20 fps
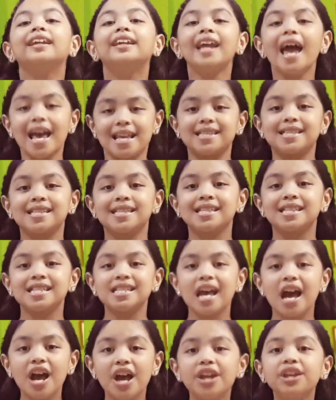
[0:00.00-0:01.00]
Yes,
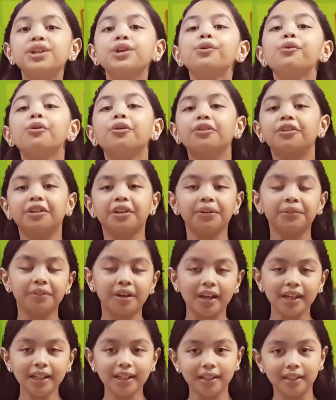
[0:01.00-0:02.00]
you heard it
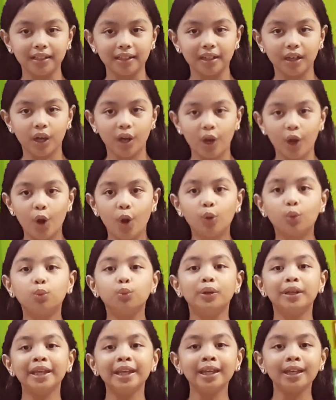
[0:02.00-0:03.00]
right.
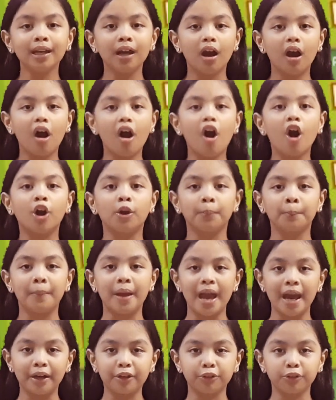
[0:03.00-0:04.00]
We are
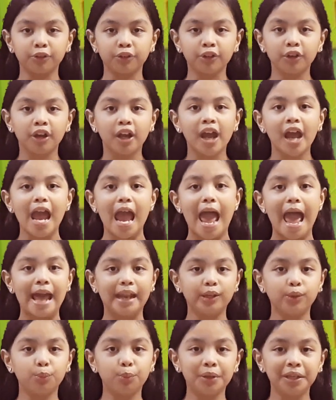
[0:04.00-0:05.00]
matter,
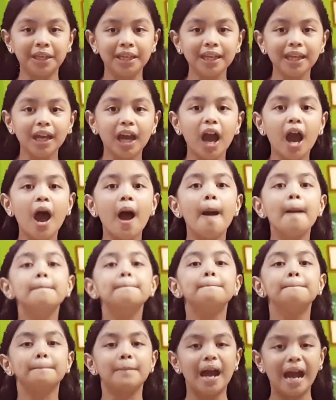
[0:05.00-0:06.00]
and we
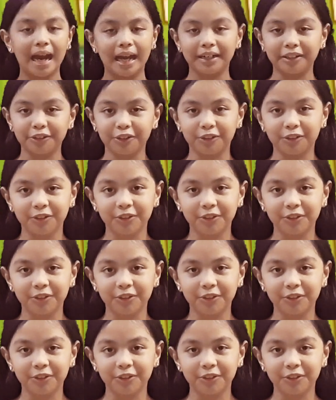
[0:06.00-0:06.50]
matter.